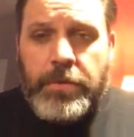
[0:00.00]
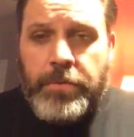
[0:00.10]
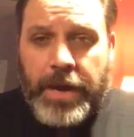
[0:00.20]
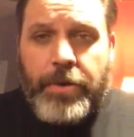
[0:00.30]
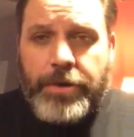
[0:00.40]

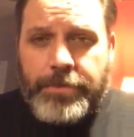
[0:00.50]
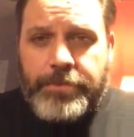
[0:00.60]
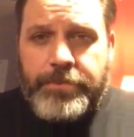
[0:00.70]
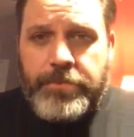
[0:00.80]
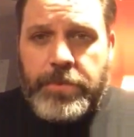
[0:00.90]
power
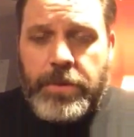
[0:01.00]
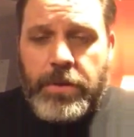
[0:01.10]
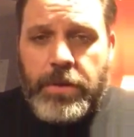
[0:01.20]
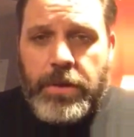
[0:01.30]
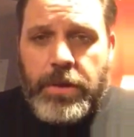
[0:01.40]

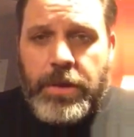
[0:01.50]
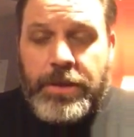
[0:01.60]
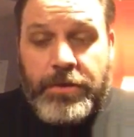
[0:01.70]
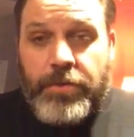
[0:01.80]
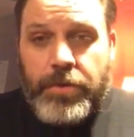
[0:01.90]

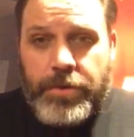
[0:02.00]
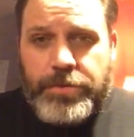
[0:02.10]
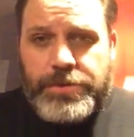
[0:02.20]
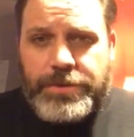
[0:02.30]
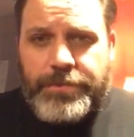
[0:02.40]
and their phone
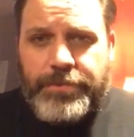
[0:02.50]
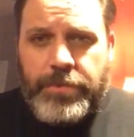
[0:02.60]
numbers.